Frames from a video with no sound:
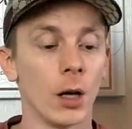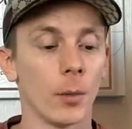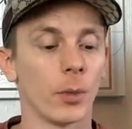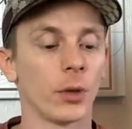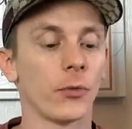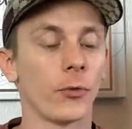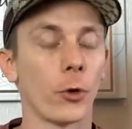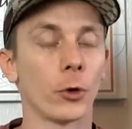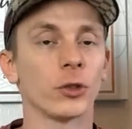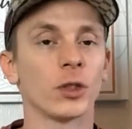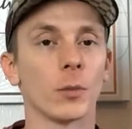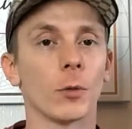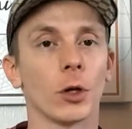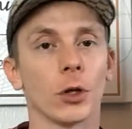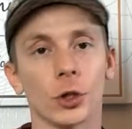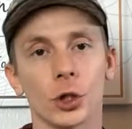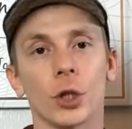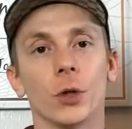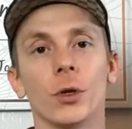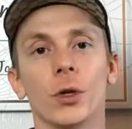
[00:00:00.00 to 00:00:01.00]
But first I'm
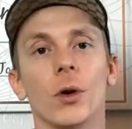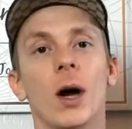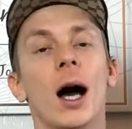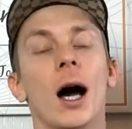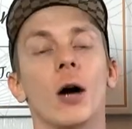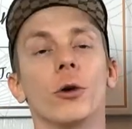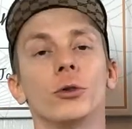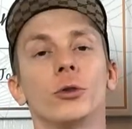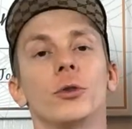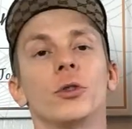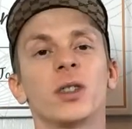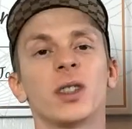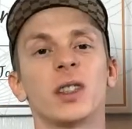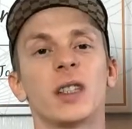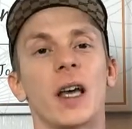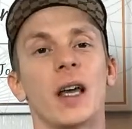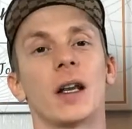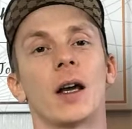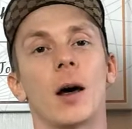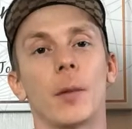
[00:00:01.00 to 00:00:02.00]
gonna show you how to
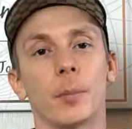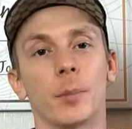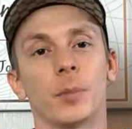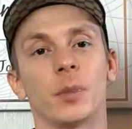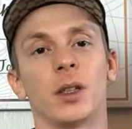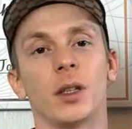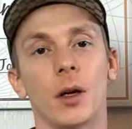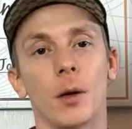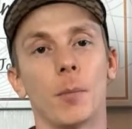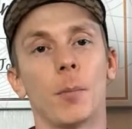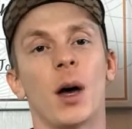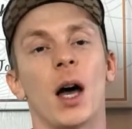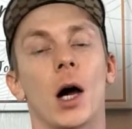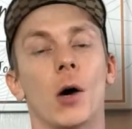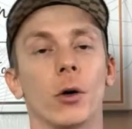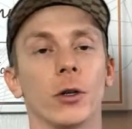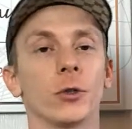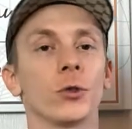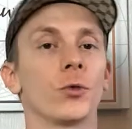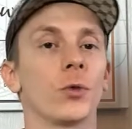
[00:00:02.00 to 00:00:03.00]
set up the
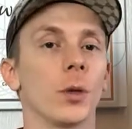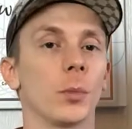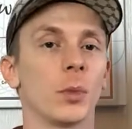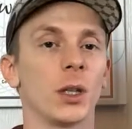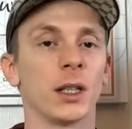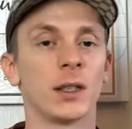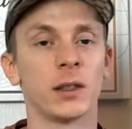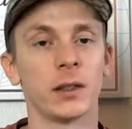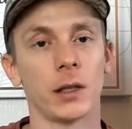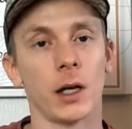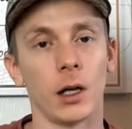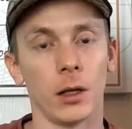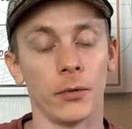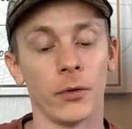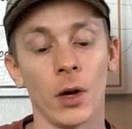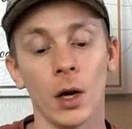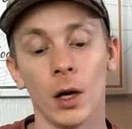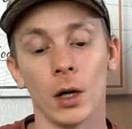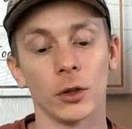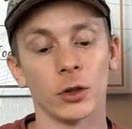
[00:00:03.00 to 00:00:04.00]
PowerScript itself.